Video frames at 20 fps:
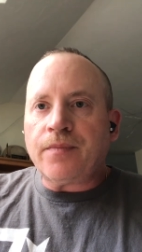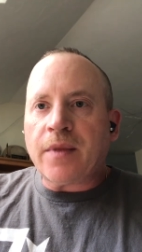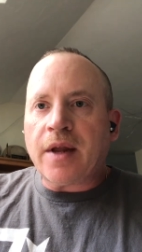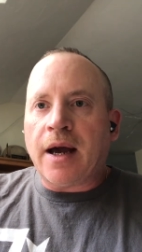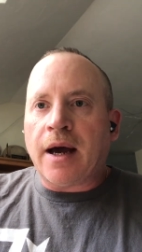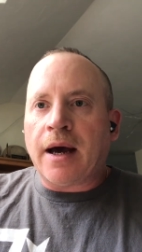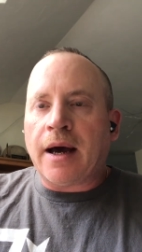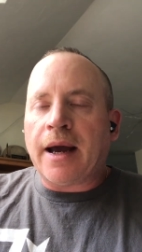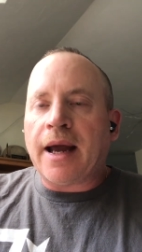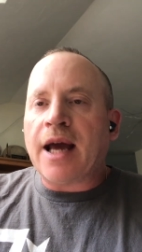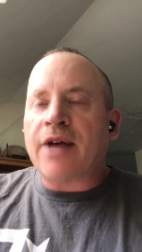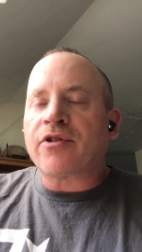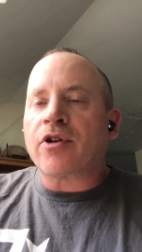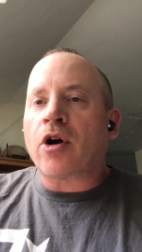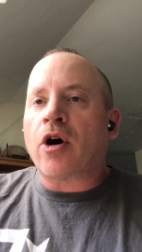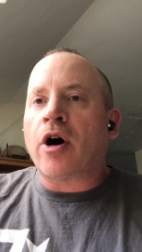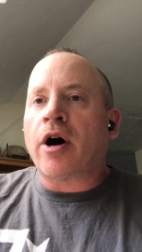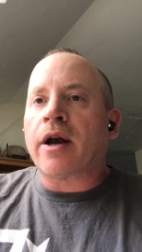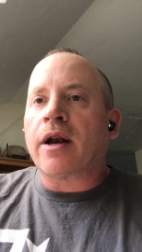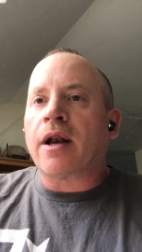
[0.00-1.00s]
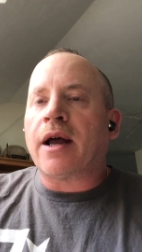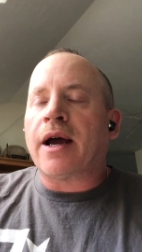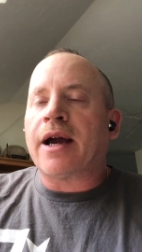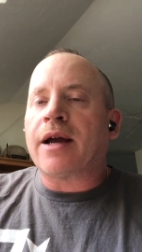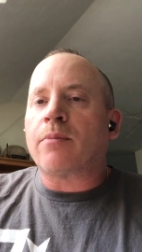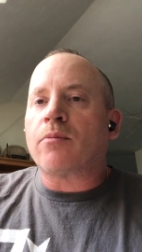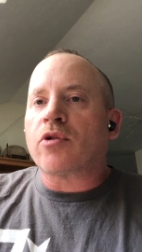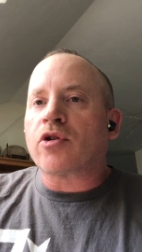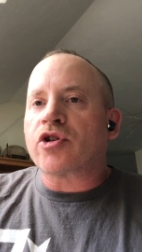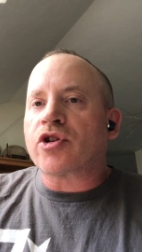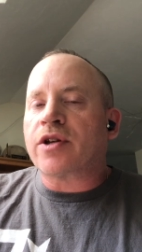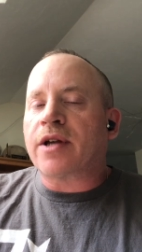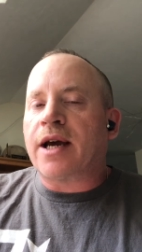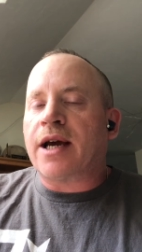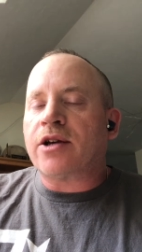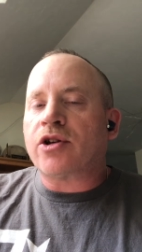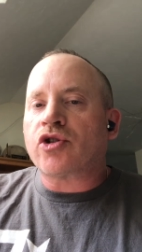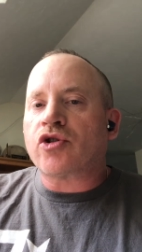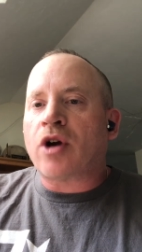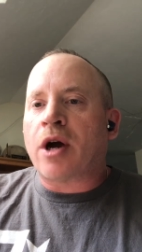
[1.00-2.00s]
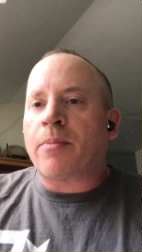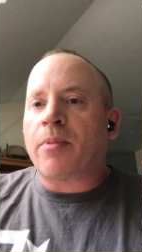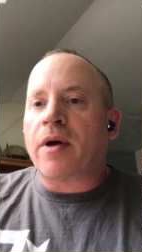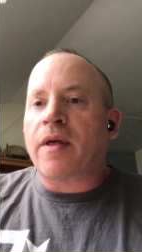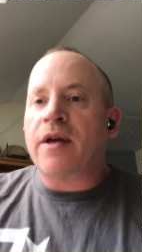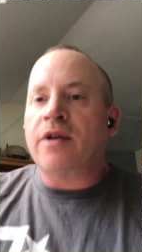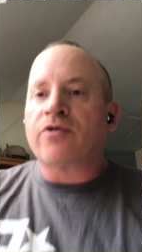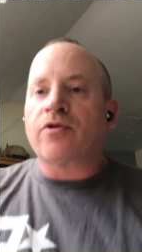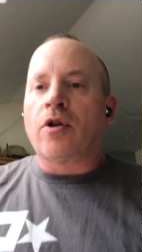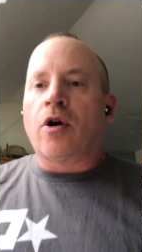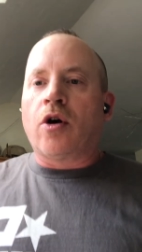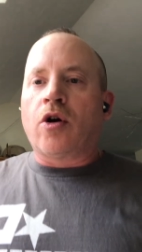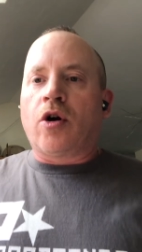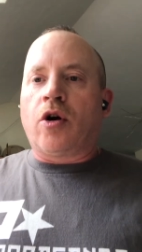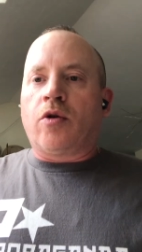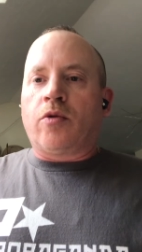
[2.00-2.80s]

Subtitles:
Has an online merchandise shop with his logo.